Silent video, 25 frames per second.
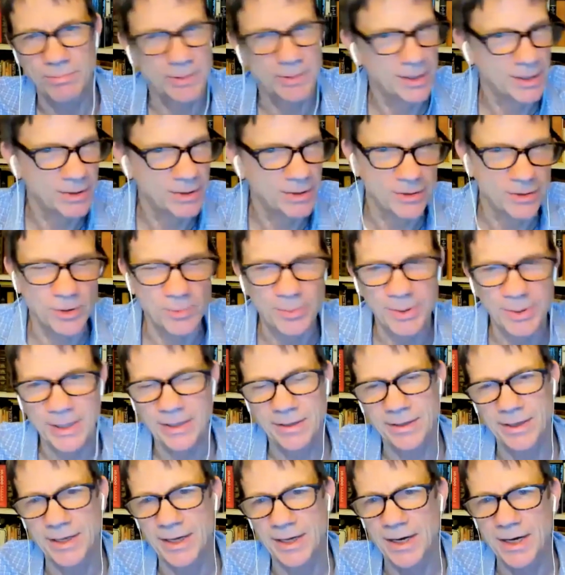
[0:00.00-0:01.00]
no,
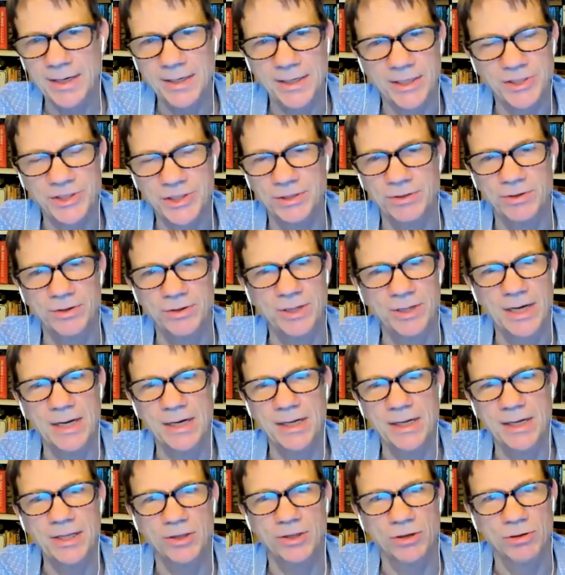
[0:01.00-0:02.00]
nobody in the audience knew that
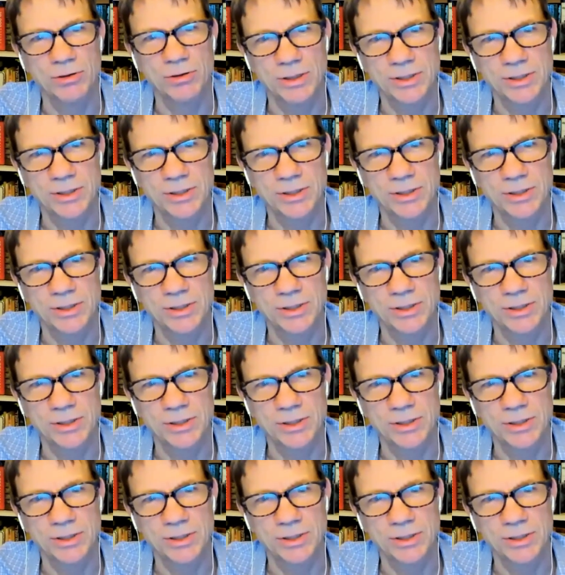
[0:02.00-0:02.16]
either,